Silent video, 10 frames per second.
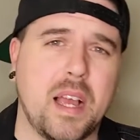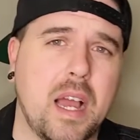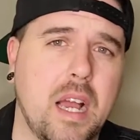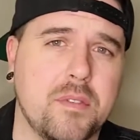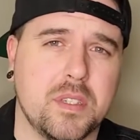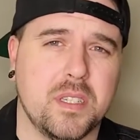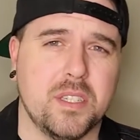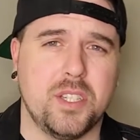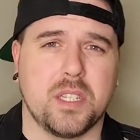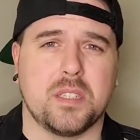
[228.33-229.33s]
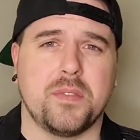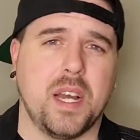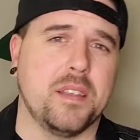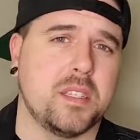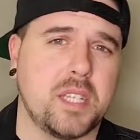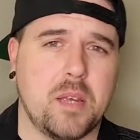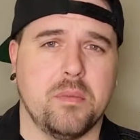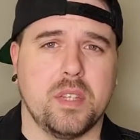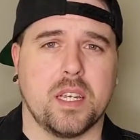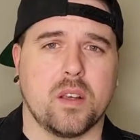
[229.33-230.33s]
having to justify the
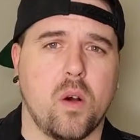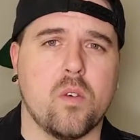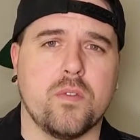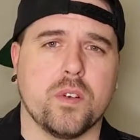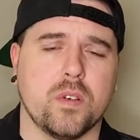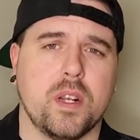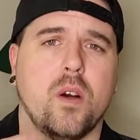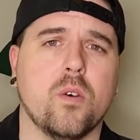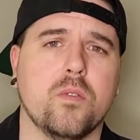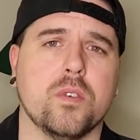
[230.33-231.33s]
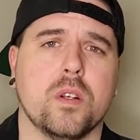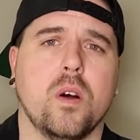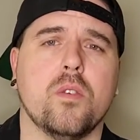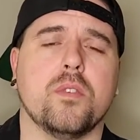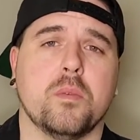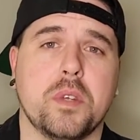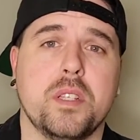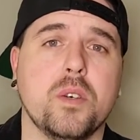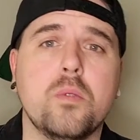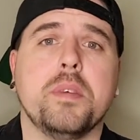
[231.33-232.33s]
same thing over and over and over, and we
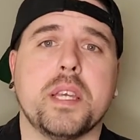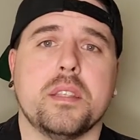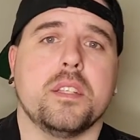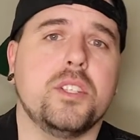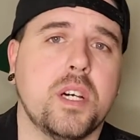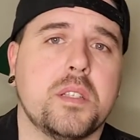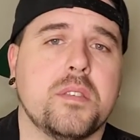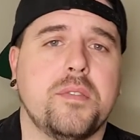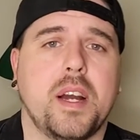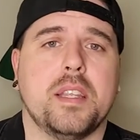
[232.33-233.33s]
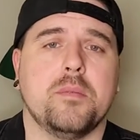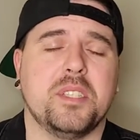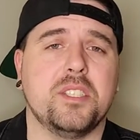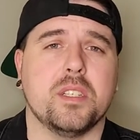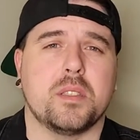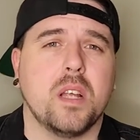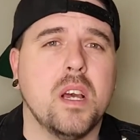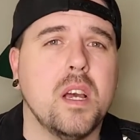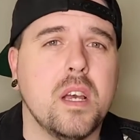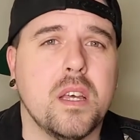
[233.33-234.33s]
do begin to justify them as just
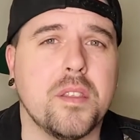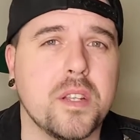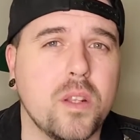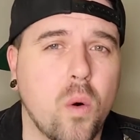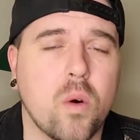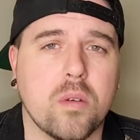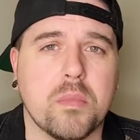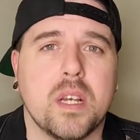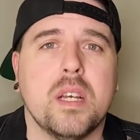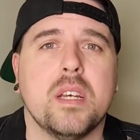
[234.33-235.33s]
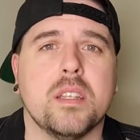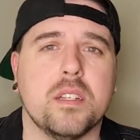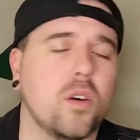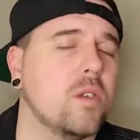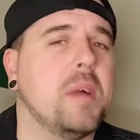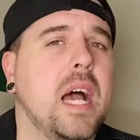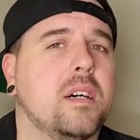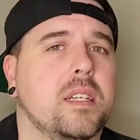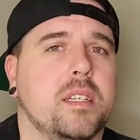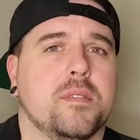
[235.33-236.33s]
the norm, the
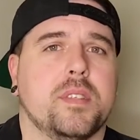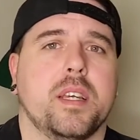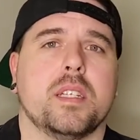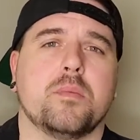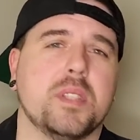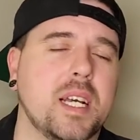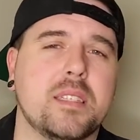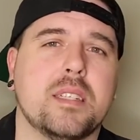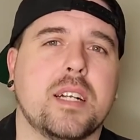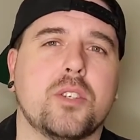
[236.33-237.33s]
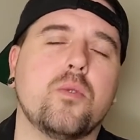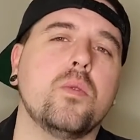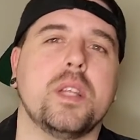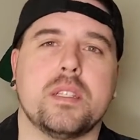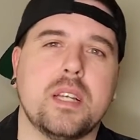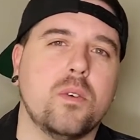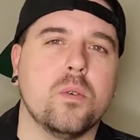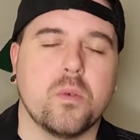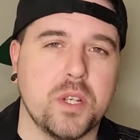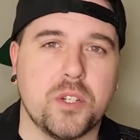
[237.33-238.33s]
normality of things. But that's not true. That's not
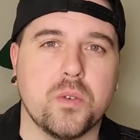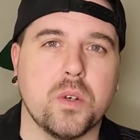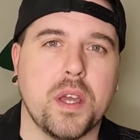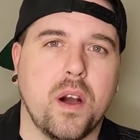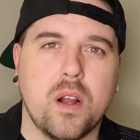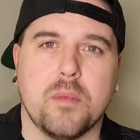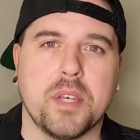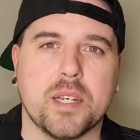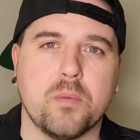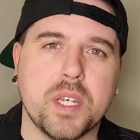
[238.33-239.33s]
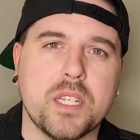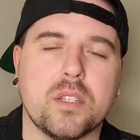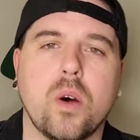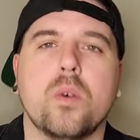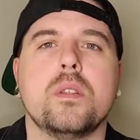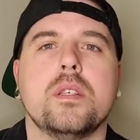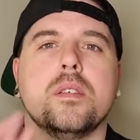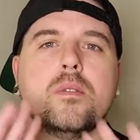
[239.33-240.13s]
who we truly are. I mean, we can totally